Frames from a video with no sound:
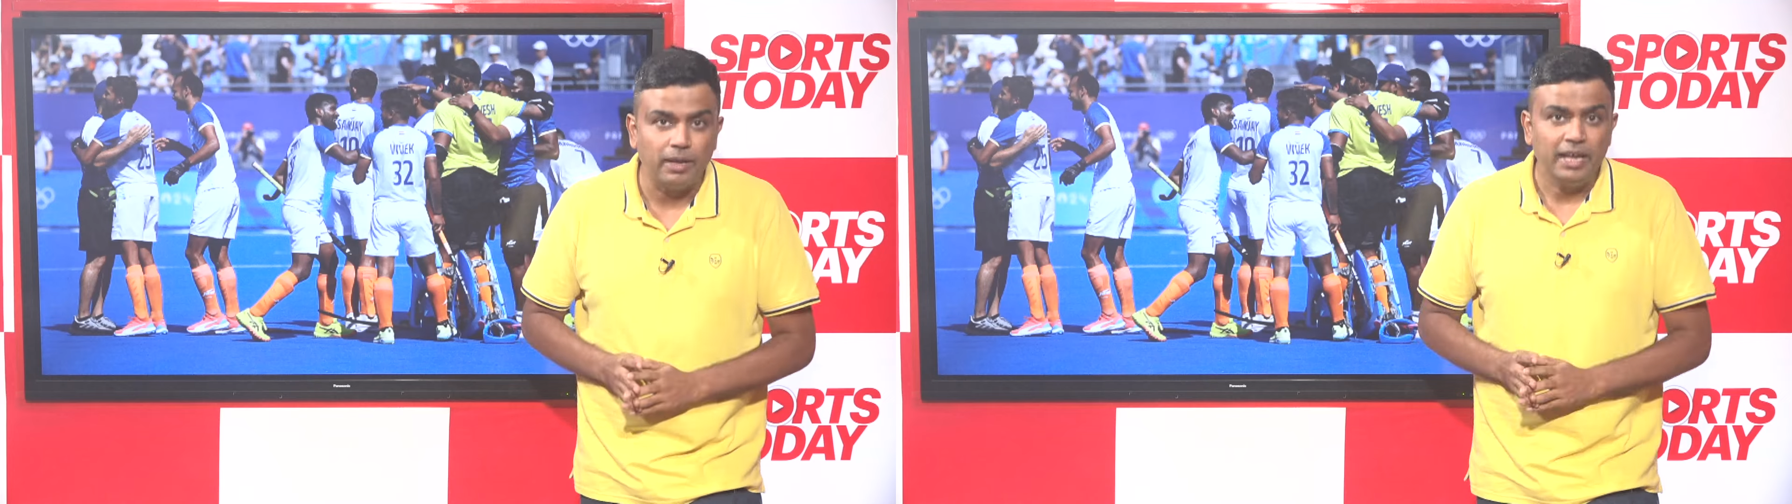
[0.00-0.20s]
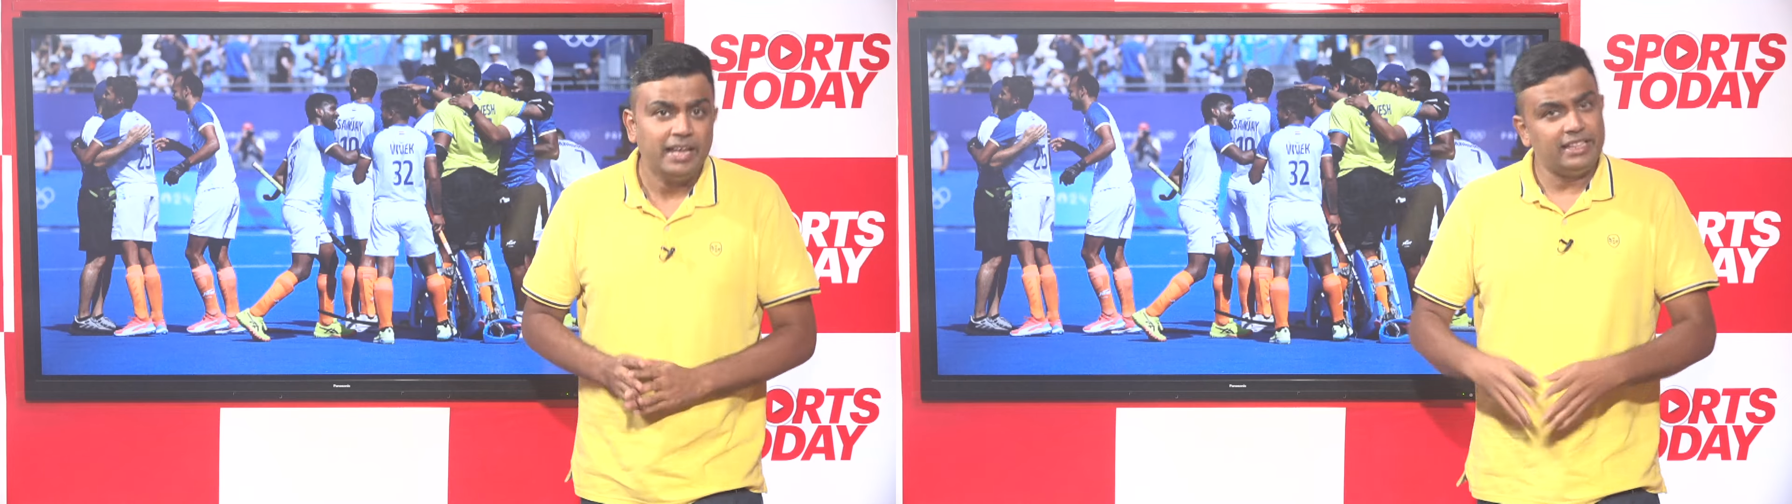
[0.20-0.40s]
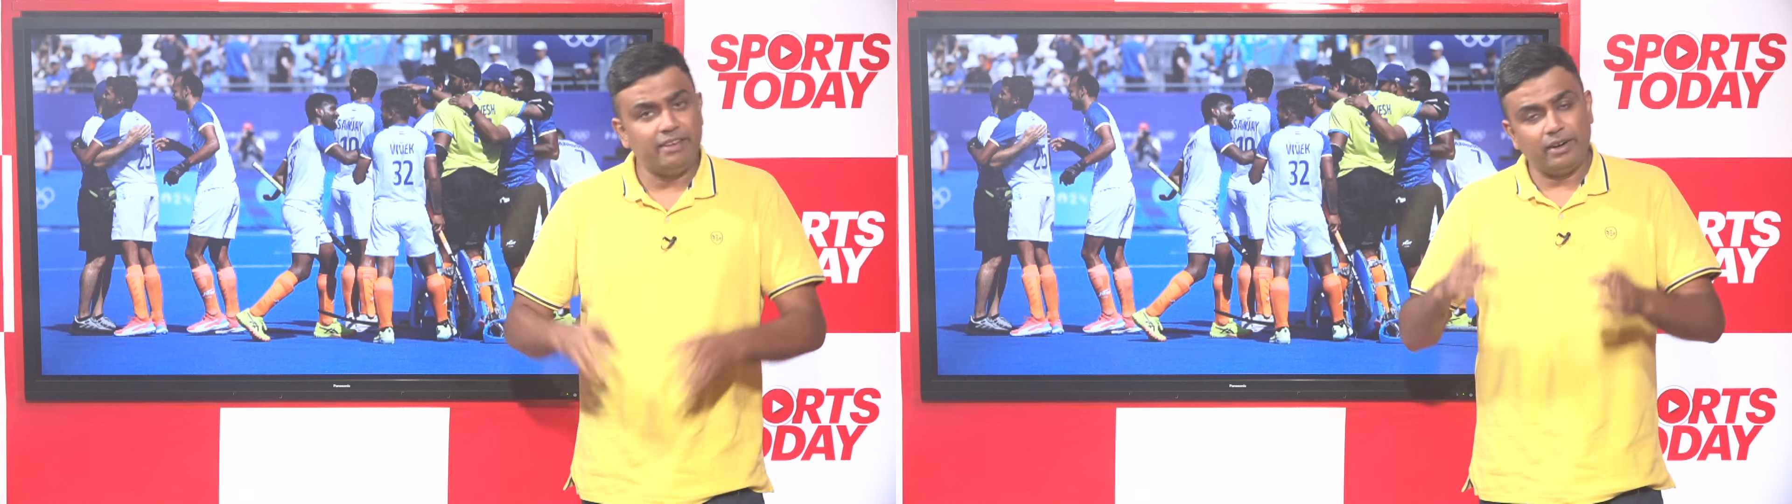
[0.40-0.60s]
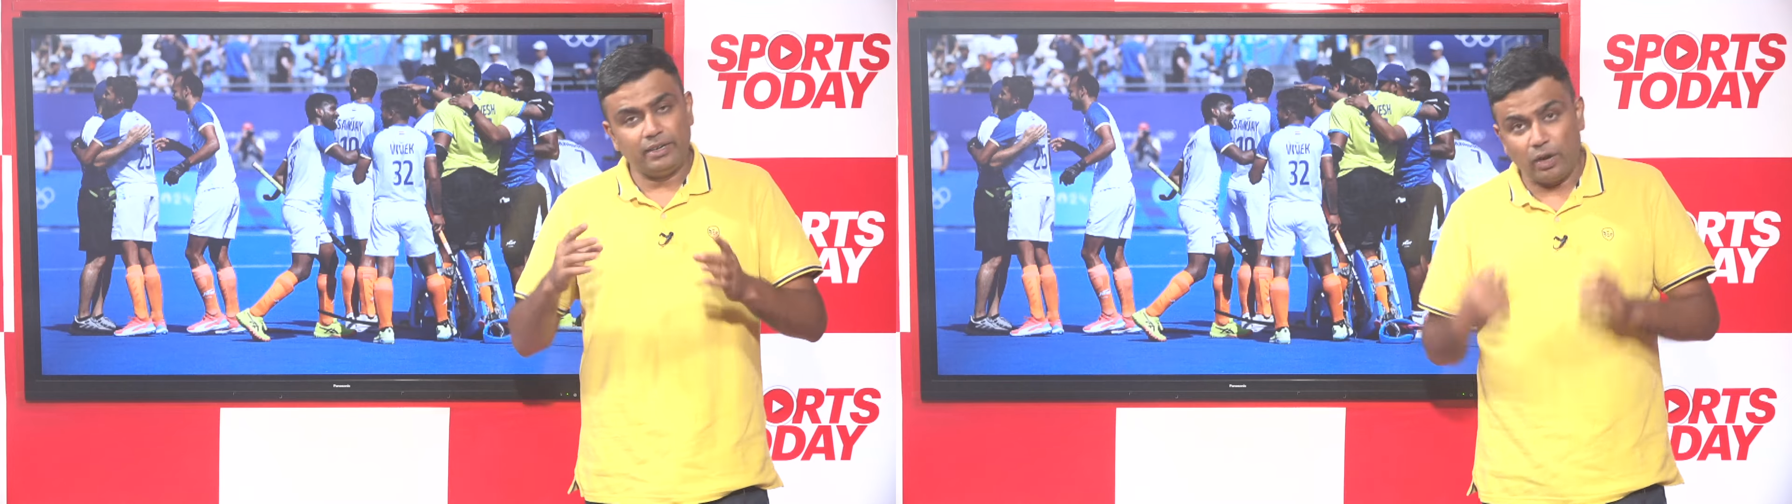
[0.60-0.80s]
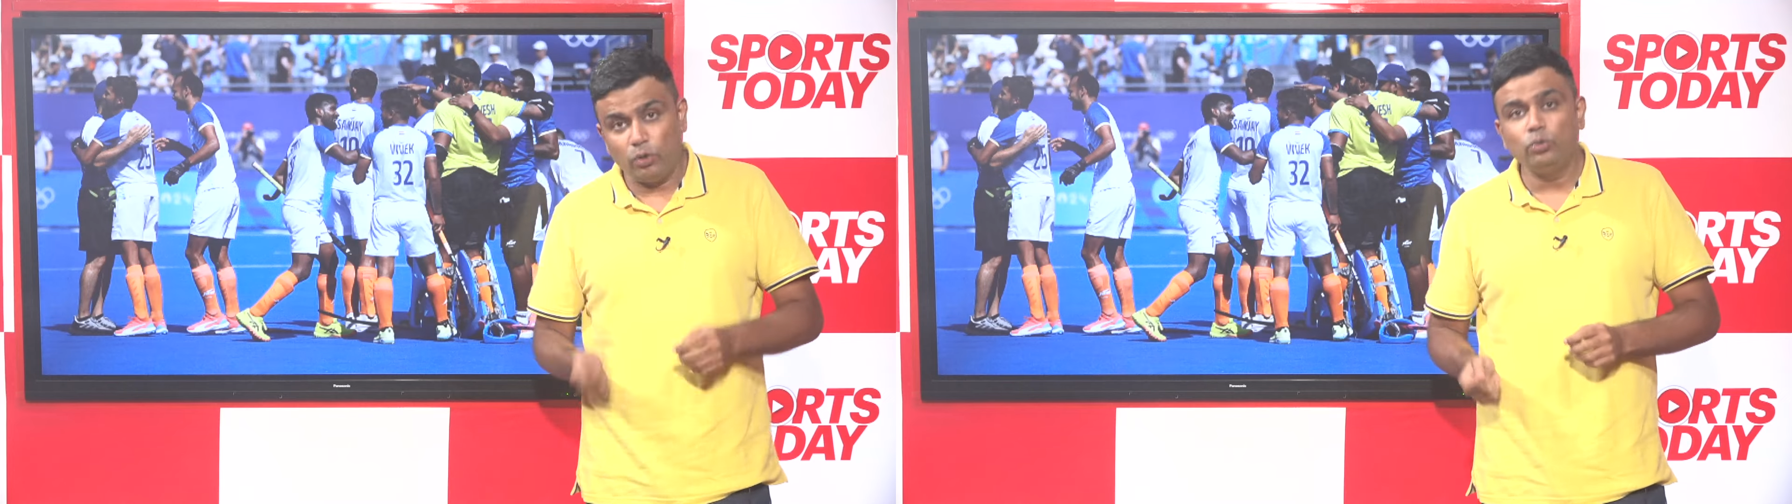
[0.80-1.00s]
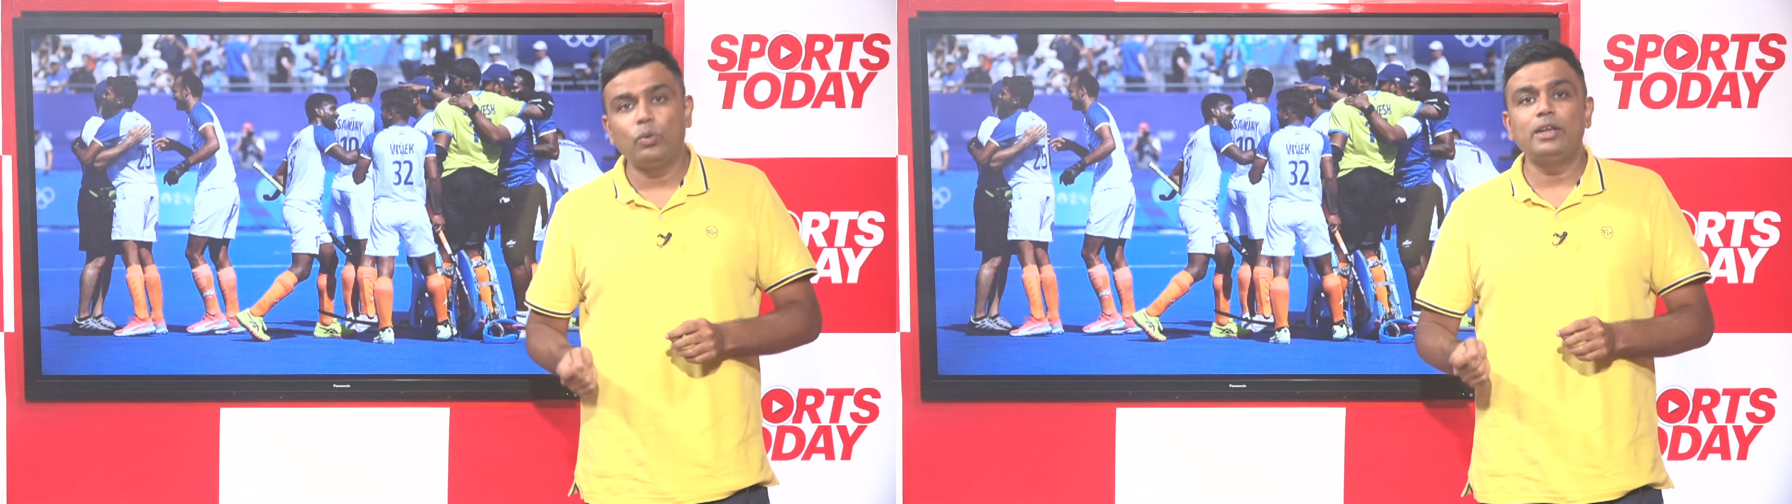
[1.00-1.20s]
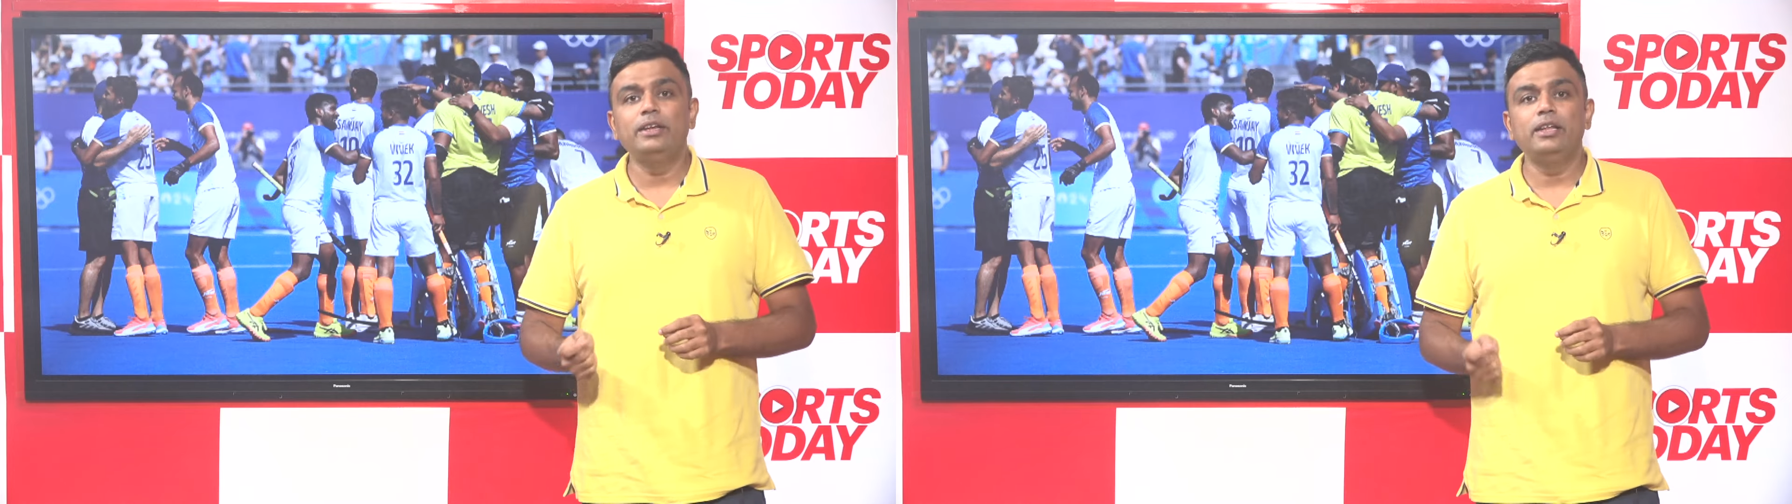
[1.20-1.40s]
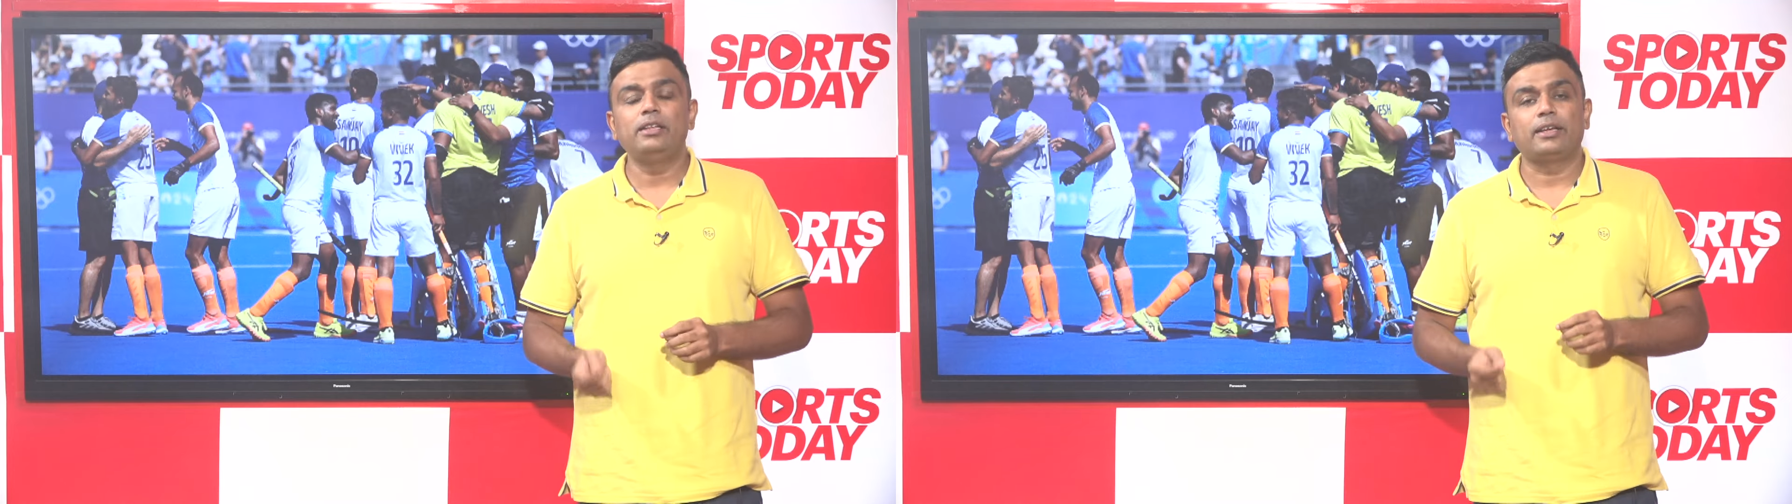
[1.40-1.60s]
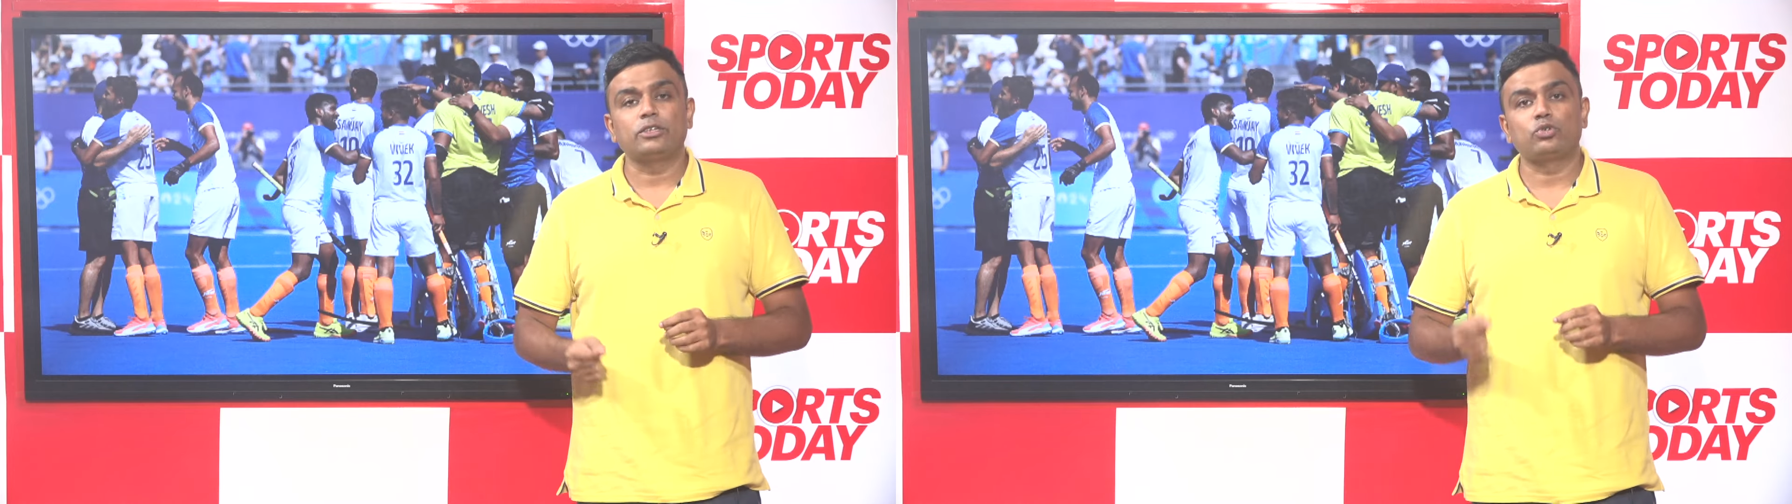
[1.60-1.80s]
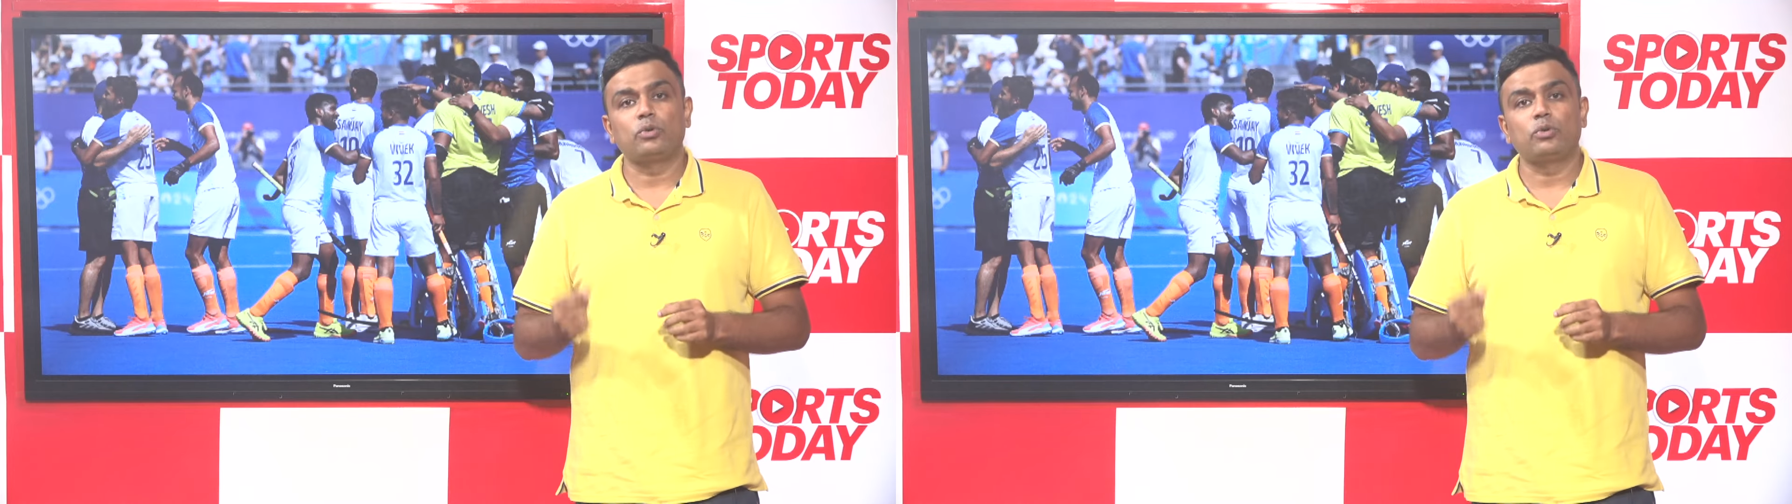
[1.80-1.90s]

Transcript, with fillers: They were down 1-0 thanks to a